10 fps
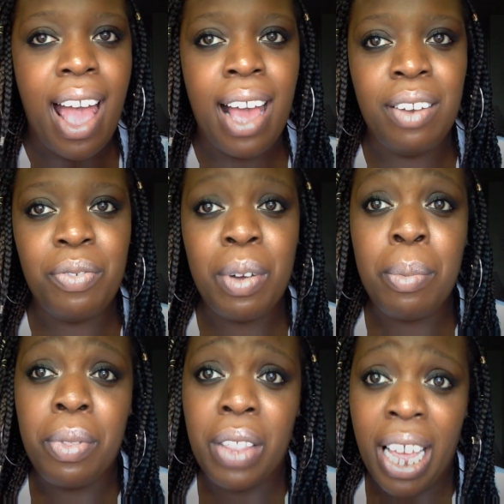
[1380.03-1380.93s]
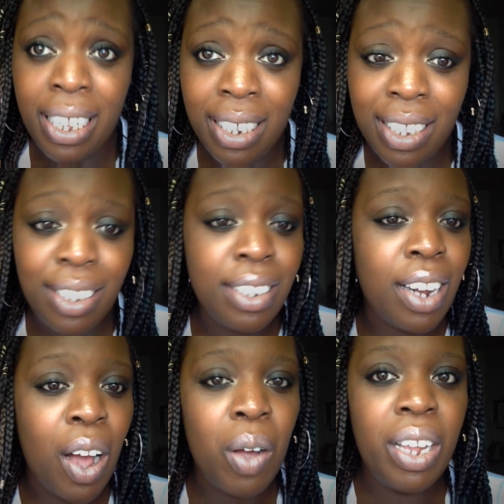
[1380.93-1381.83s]
And from then to
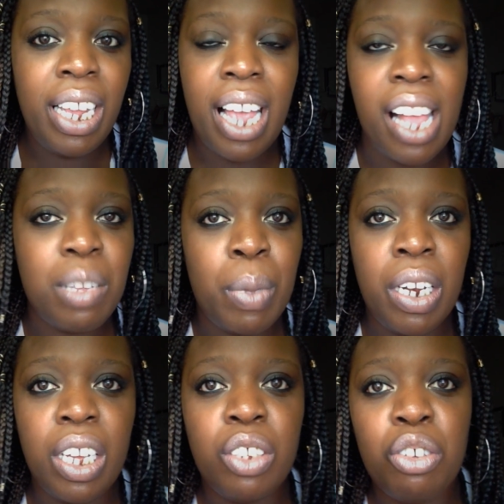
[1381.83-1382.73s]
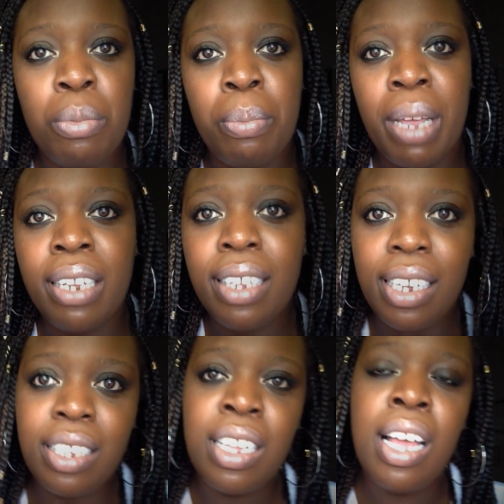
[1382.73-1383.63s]
now, he has been a
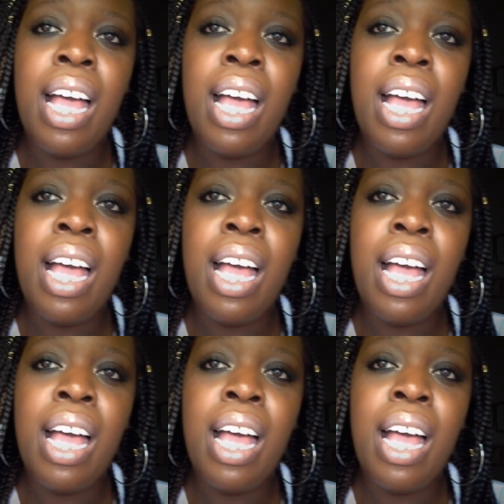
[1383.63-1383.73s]
tremendous